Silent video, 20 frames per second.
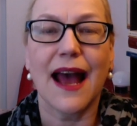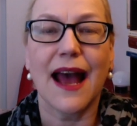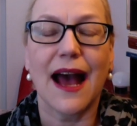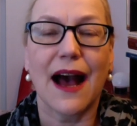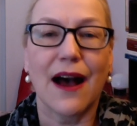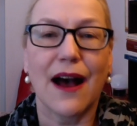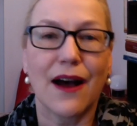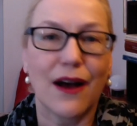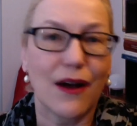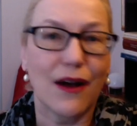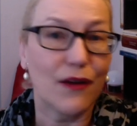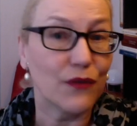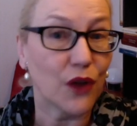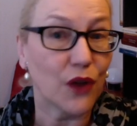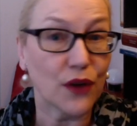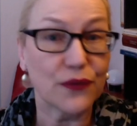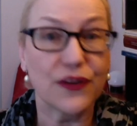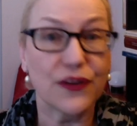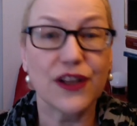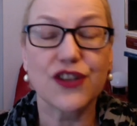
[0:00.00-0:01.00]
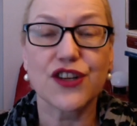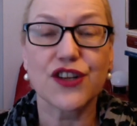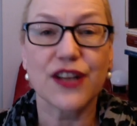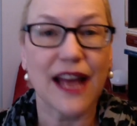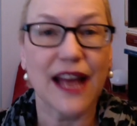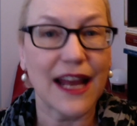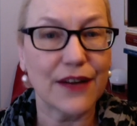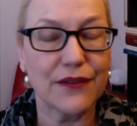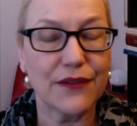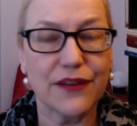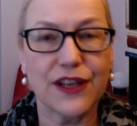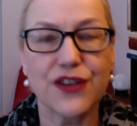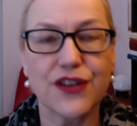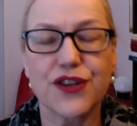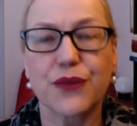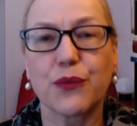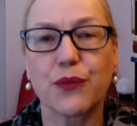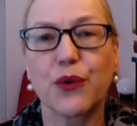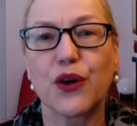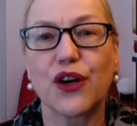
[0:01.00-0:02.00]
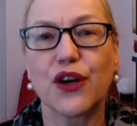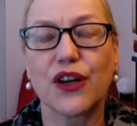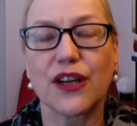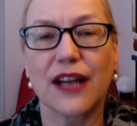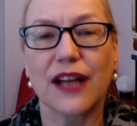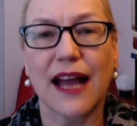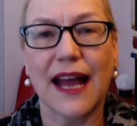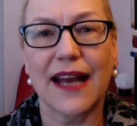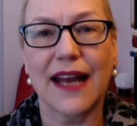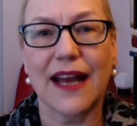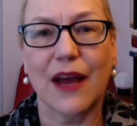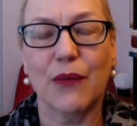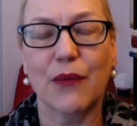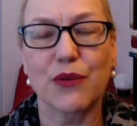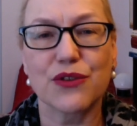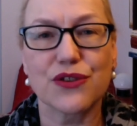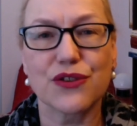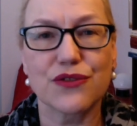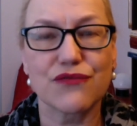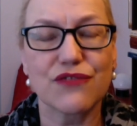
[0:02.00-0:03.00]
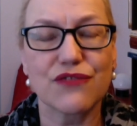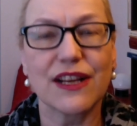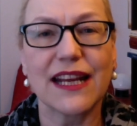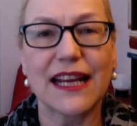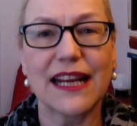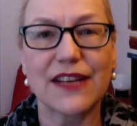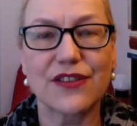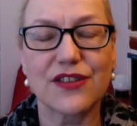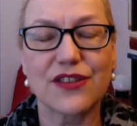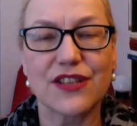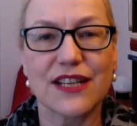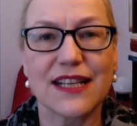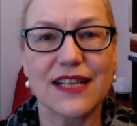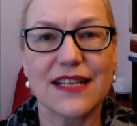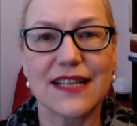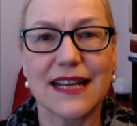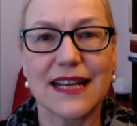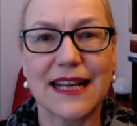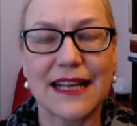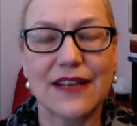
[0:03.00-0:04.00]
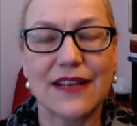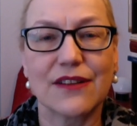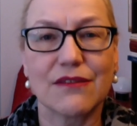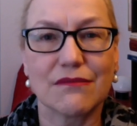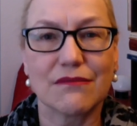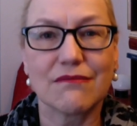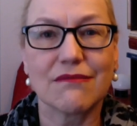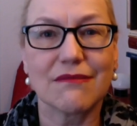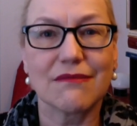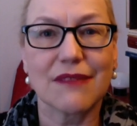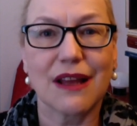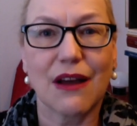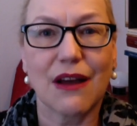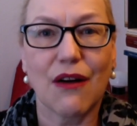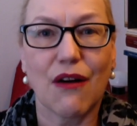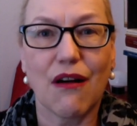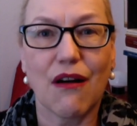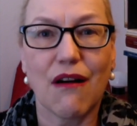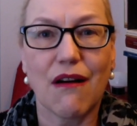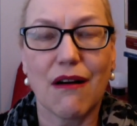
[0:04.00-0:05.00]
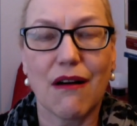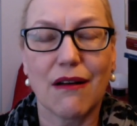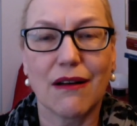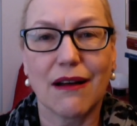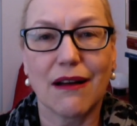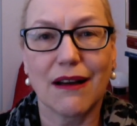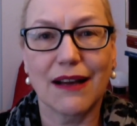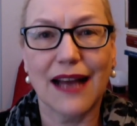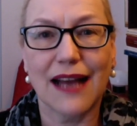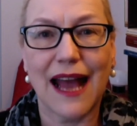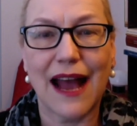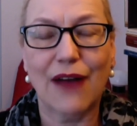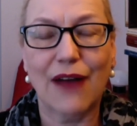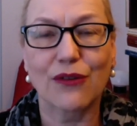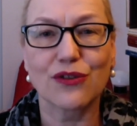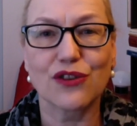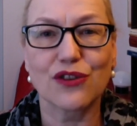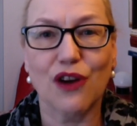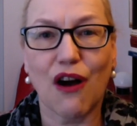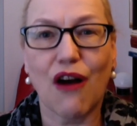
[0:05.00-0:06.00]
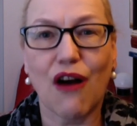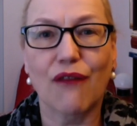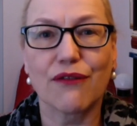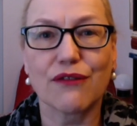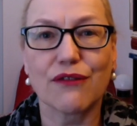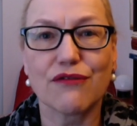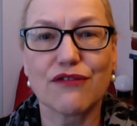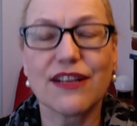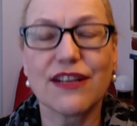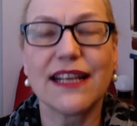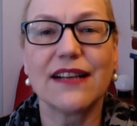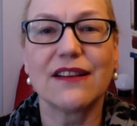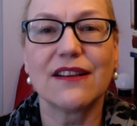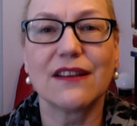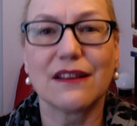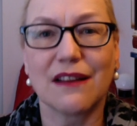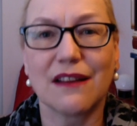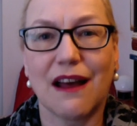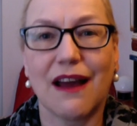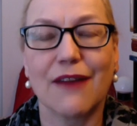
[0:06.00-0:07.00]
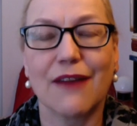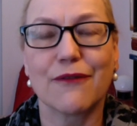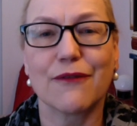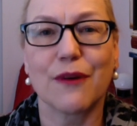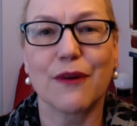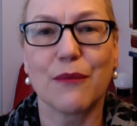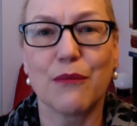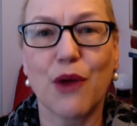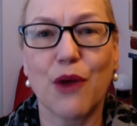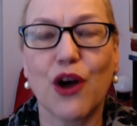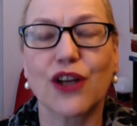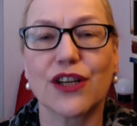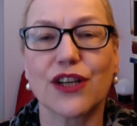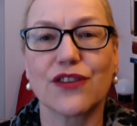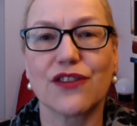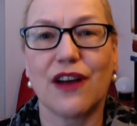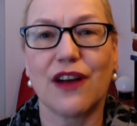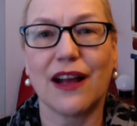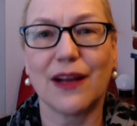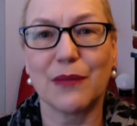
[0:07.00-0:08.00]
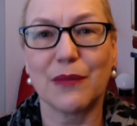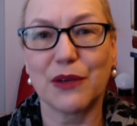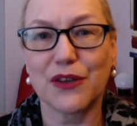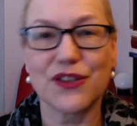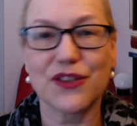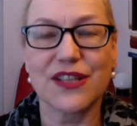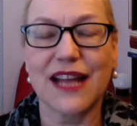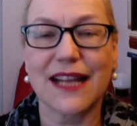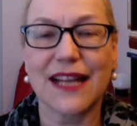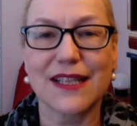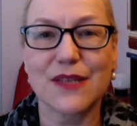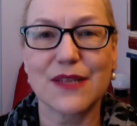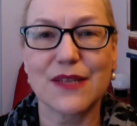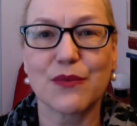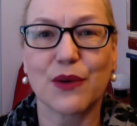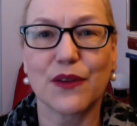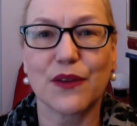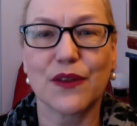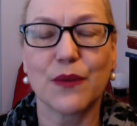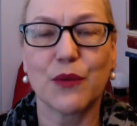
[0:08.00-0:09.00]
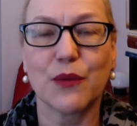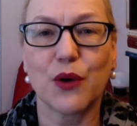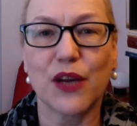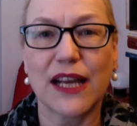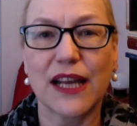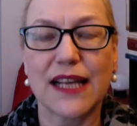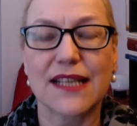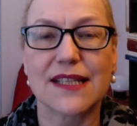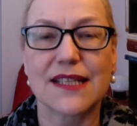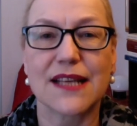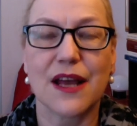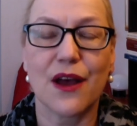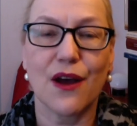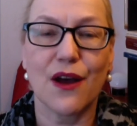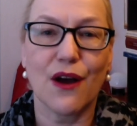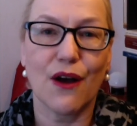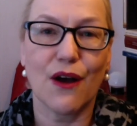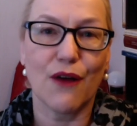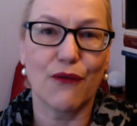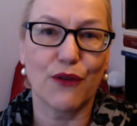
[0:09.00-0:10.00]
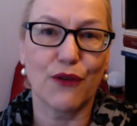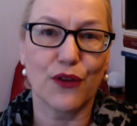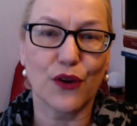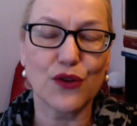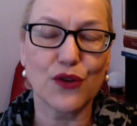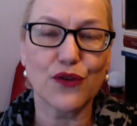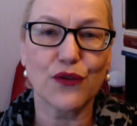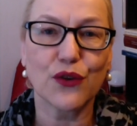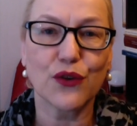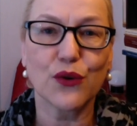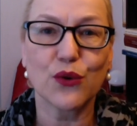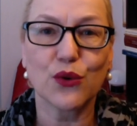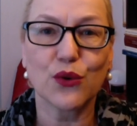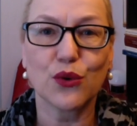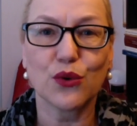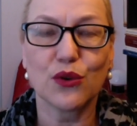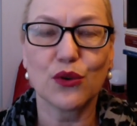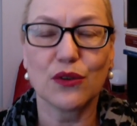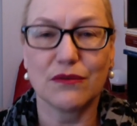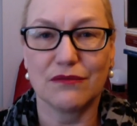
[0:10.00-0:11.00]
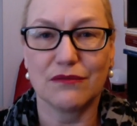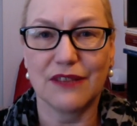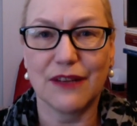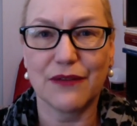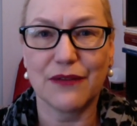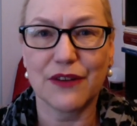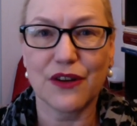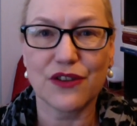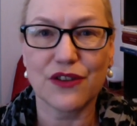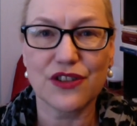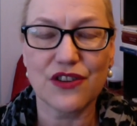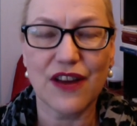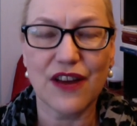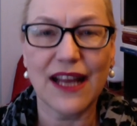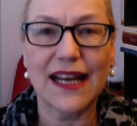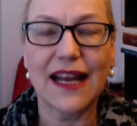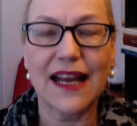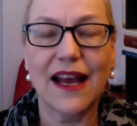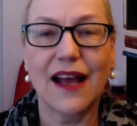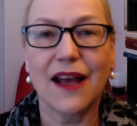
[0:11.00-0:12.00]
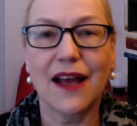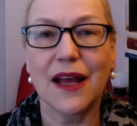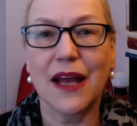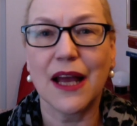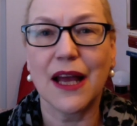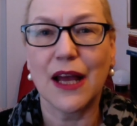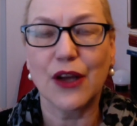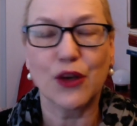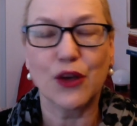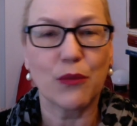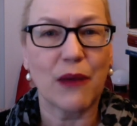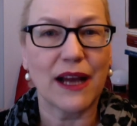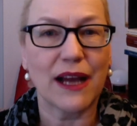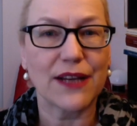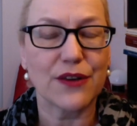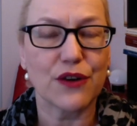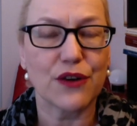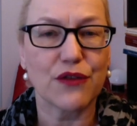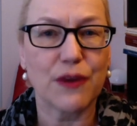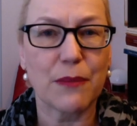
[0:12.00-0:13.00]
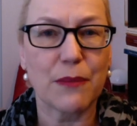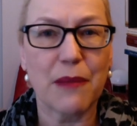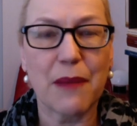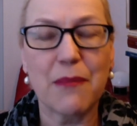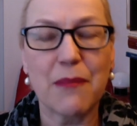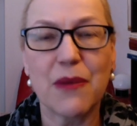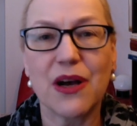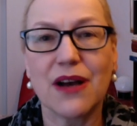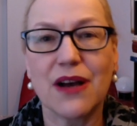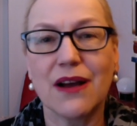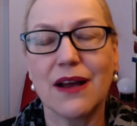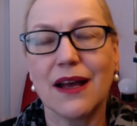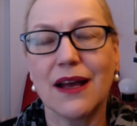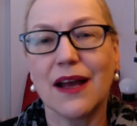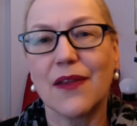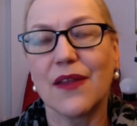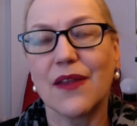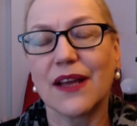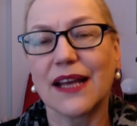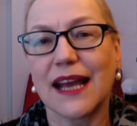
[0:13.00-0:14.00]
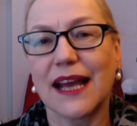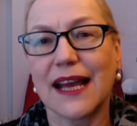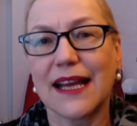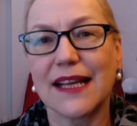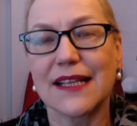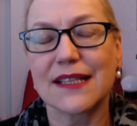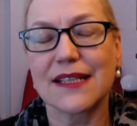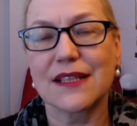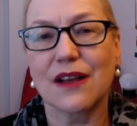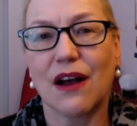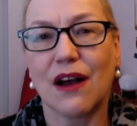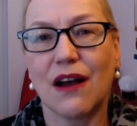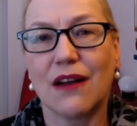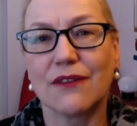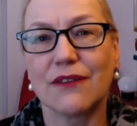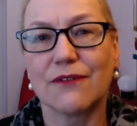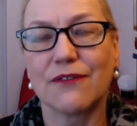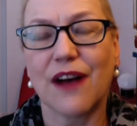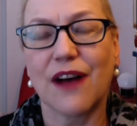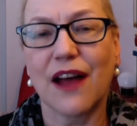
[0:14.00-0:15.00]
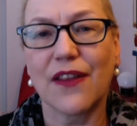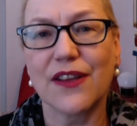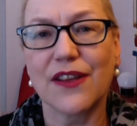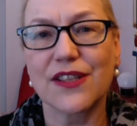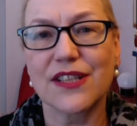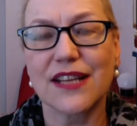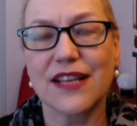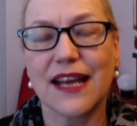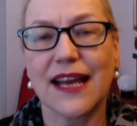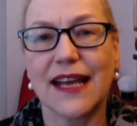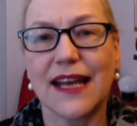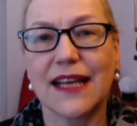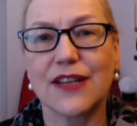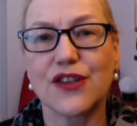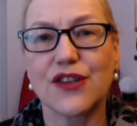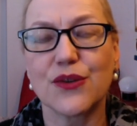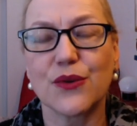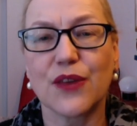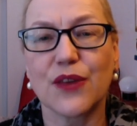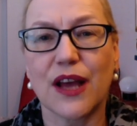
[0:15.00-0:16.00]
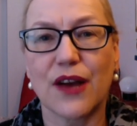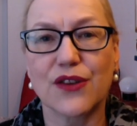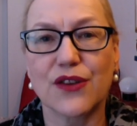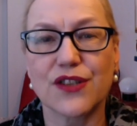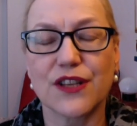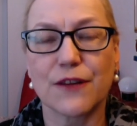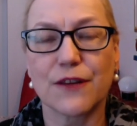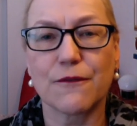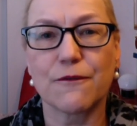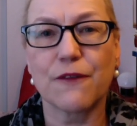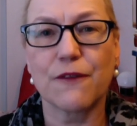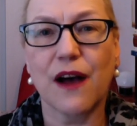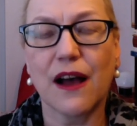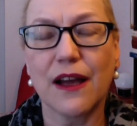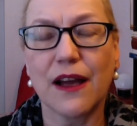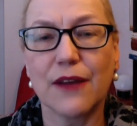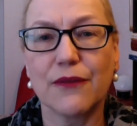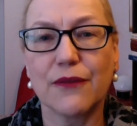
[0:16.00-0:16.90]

uh, fiction and fiction work, and I was really interested in her account of a real life murder trial because that's what the book is. For those of you who live in Australia, you might remember the case on Father's Day 2005,